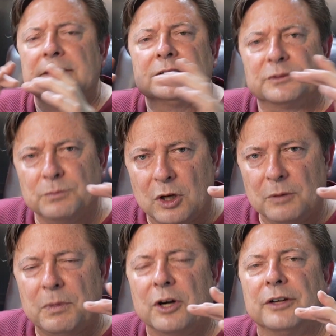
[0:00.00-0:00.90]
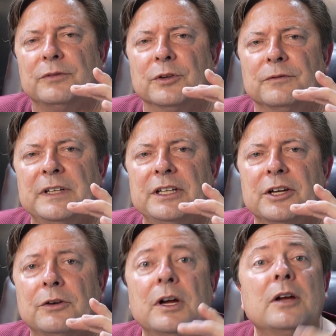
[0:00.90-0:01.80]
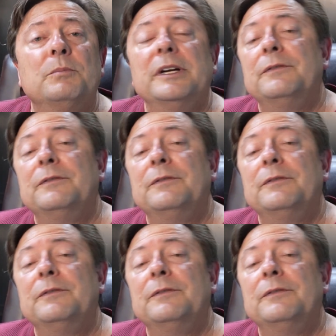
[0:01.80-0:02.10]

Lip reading: small part of your video, but